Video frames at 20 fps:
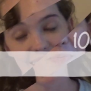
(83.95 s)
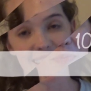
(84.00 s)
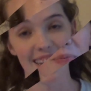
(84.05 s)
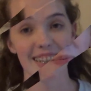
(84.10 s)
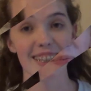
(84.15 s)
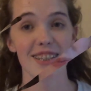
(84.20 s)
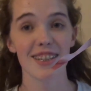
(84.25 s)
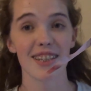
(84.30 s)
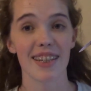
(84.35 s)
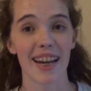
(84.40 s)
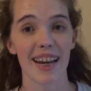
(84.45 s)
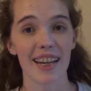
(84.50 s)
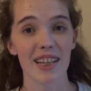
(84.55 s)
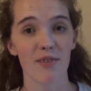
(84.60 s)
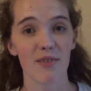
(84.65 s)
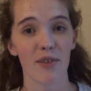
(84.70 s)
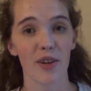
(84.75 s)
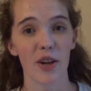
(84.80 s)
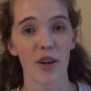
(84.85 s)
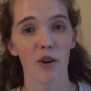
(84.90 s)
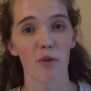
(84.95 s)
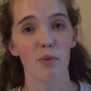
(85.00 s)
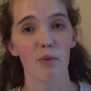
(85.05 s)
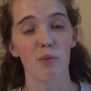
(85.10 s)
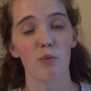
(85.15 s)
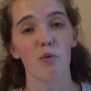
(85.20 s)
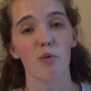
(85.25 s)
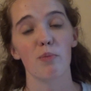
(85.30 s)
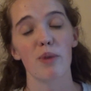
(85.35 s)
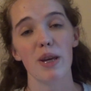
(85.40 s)
In today's video, we
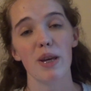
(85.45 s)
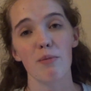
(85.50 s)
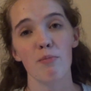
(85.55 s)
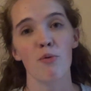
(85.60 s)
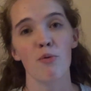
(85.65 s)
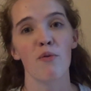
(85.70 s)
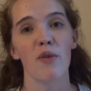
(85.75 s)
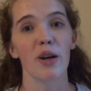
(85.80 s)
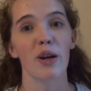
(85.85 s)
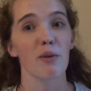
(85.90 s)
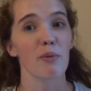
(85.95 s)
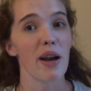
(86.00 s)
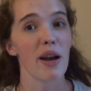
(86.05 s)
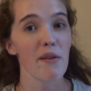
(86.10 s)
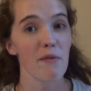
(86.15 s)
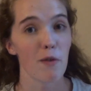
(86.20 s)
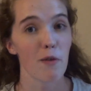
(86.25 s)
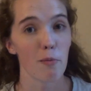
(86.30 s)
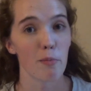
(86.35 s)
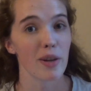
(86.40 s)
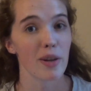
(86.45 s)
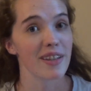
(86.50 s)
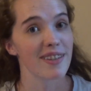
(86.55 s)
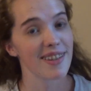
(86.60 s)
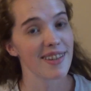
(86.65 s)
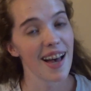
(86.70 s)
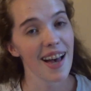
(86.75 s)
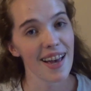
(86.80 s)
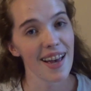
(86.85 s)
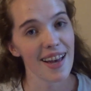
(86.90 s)
will be moving away from
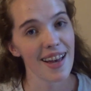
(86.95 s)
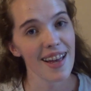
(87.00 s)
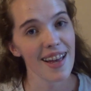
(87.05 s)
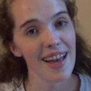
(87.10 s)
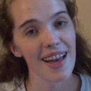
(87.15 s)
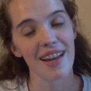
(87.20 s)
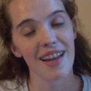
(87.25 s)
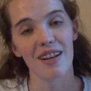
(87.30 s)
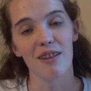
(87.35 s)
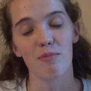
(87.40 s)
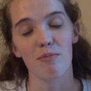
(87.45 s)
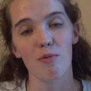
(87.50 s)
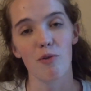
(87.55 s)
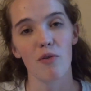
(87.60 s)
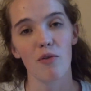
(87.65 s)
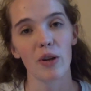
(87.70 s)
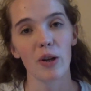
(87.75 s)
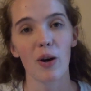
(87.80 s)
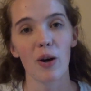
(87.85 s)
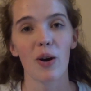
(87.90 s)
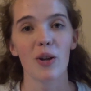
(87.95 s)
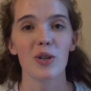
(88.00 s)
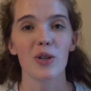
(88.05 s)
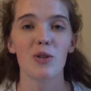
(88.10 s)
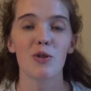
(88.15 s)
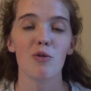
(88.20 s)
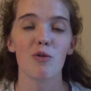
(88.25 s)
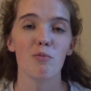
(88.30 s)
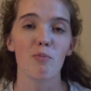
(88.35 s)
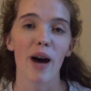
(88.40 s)
Isaiah and moving on
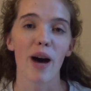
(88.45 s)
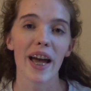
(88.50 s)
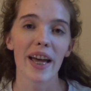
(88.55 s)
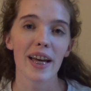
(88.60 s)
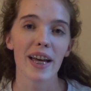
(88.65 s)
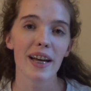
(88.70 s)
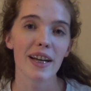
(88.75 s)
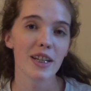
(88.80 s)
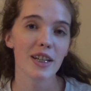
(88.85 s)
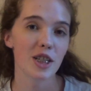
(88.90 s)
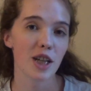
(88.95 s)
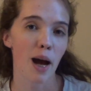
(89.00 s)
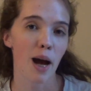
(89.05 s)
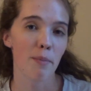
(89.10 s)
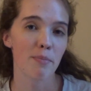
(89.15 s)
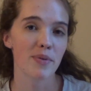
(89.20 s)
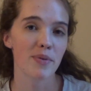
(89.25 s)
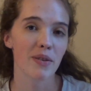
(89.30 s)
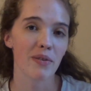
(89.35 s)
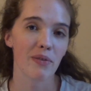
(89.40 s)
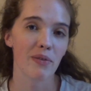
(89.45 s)
to Micah chapter